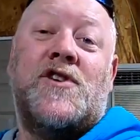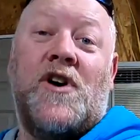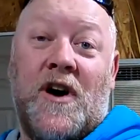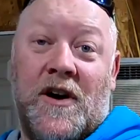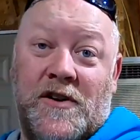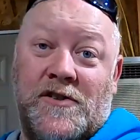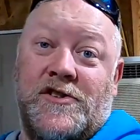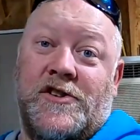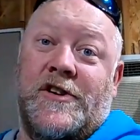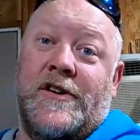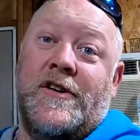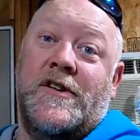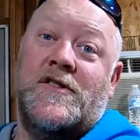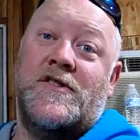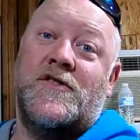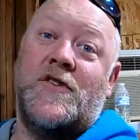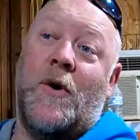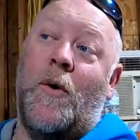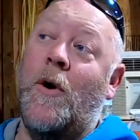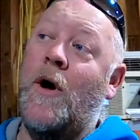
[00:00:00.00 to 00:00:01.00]
charger.
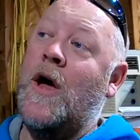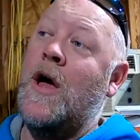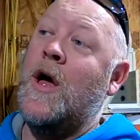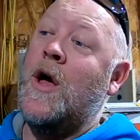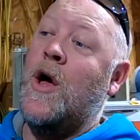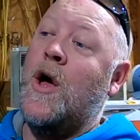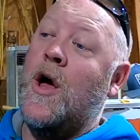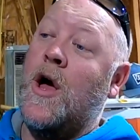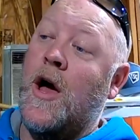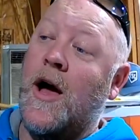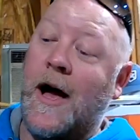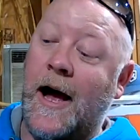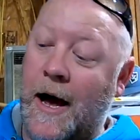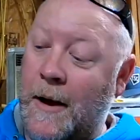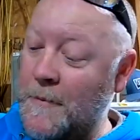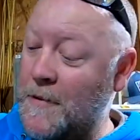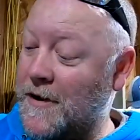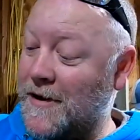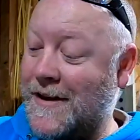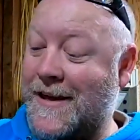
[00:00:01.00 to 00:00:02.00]
So
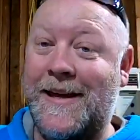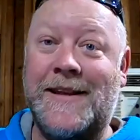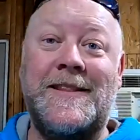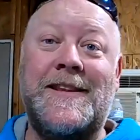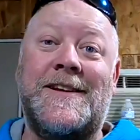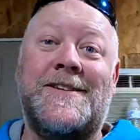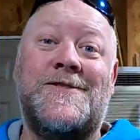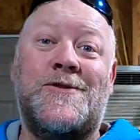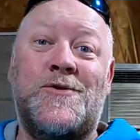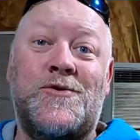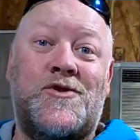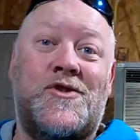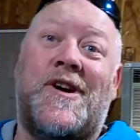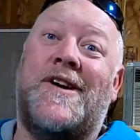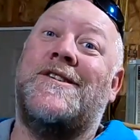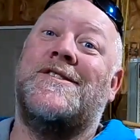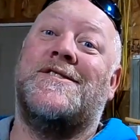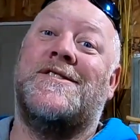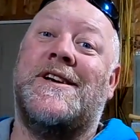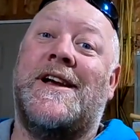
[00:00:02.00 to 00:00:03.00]
I'm gonna get this new
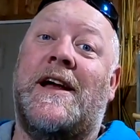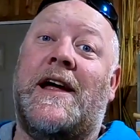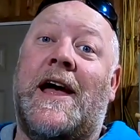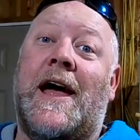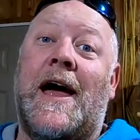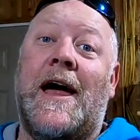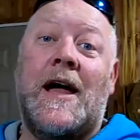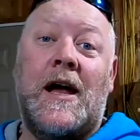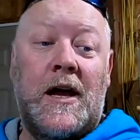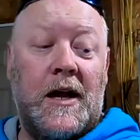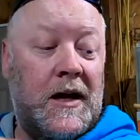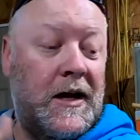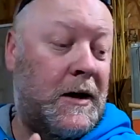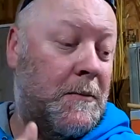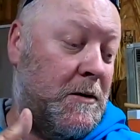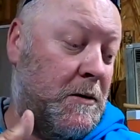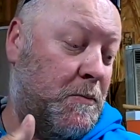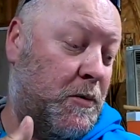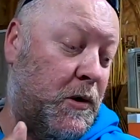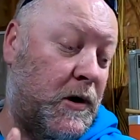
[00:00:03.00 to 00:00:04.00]
charger that I got.
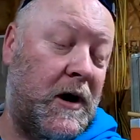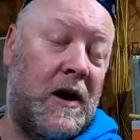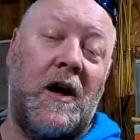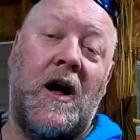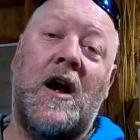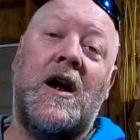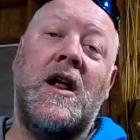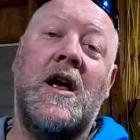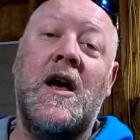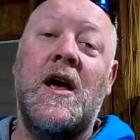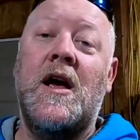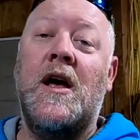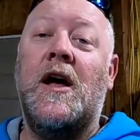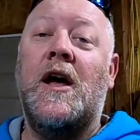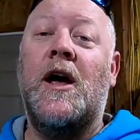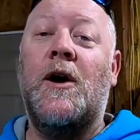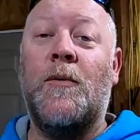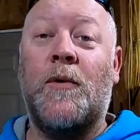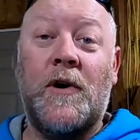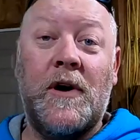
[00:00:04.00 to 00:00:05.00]
I'm gonna put it on
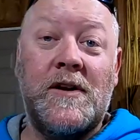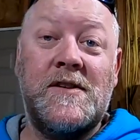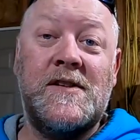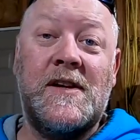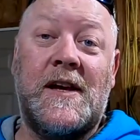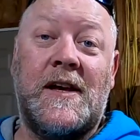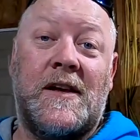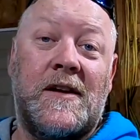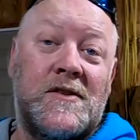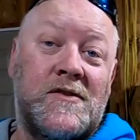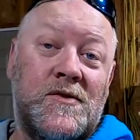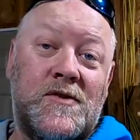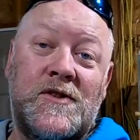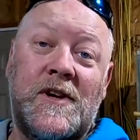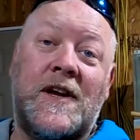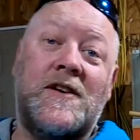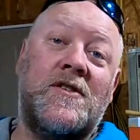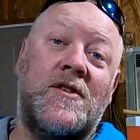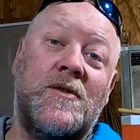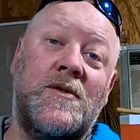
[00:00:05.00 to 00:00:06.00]
and we're gonna see. So
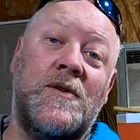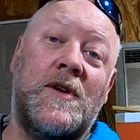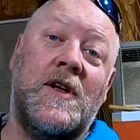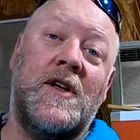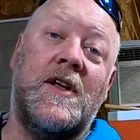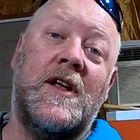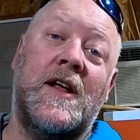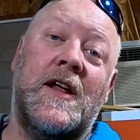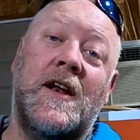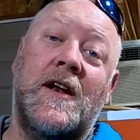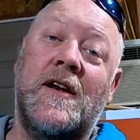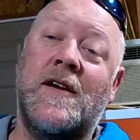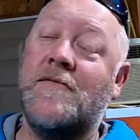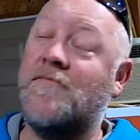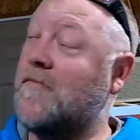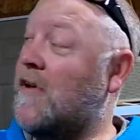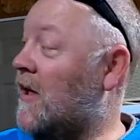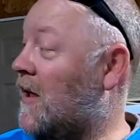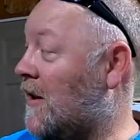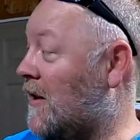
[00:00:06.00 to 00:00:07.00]
stay tuned
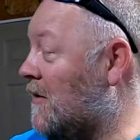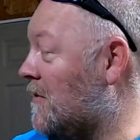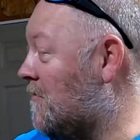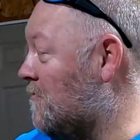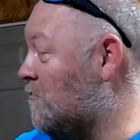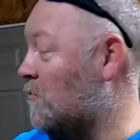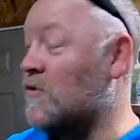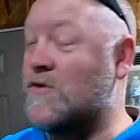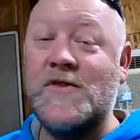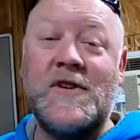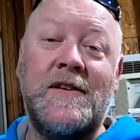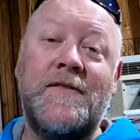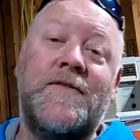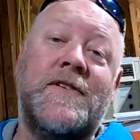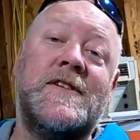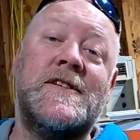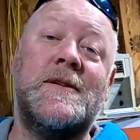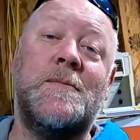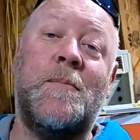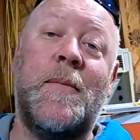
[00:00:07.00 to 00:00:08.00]
and we'll see if
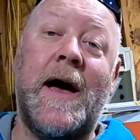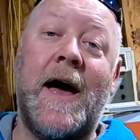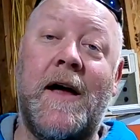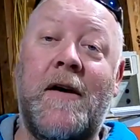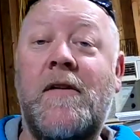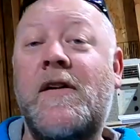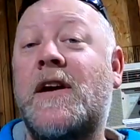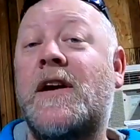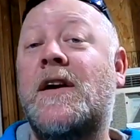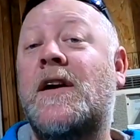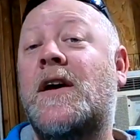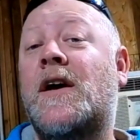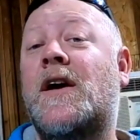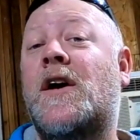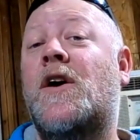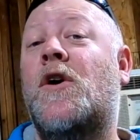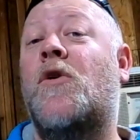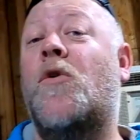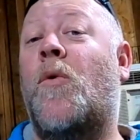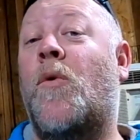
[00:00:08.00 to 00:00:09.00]
it's the battery
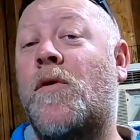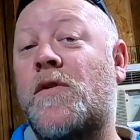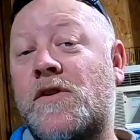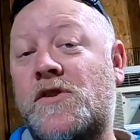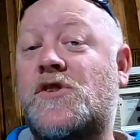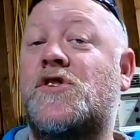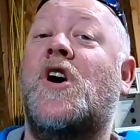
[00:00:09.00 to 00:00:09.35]
or the